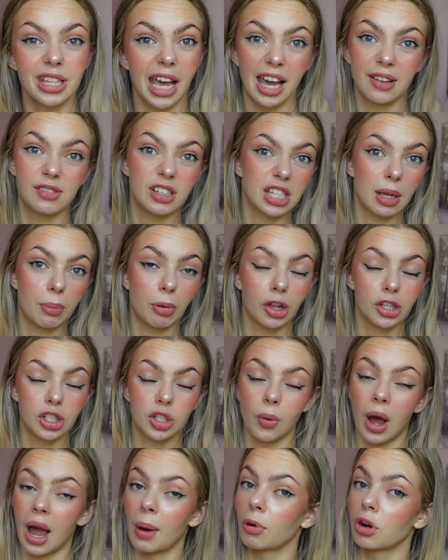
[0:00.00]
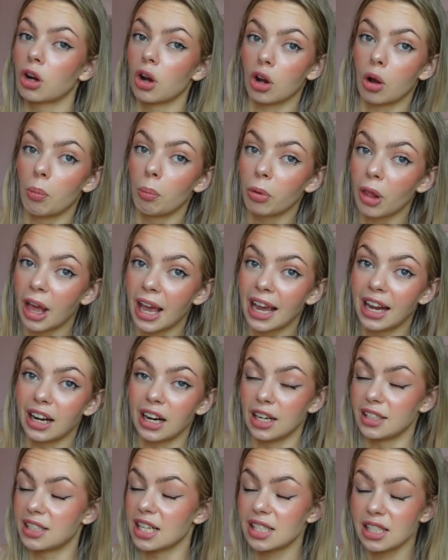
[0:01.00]
I have Disney Plus, so I would not complain.
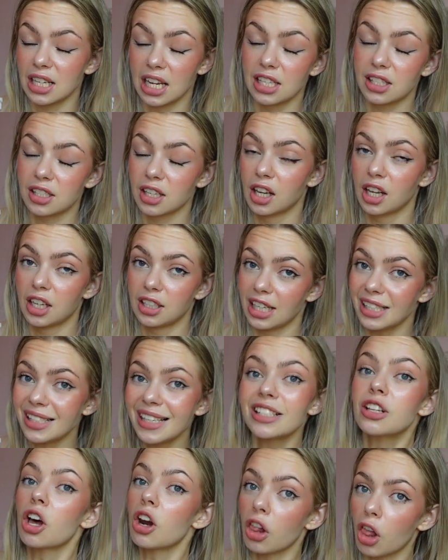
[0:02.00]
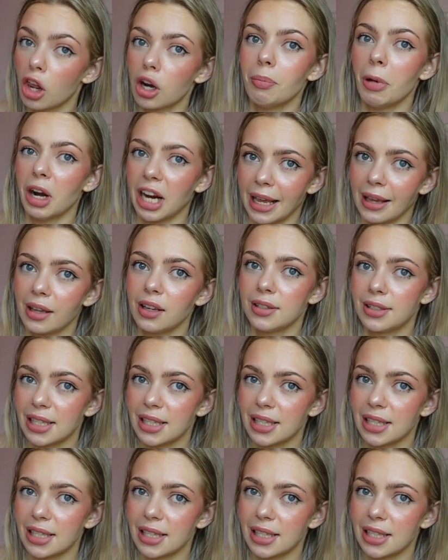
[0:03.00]
And Disney's got a lot of money.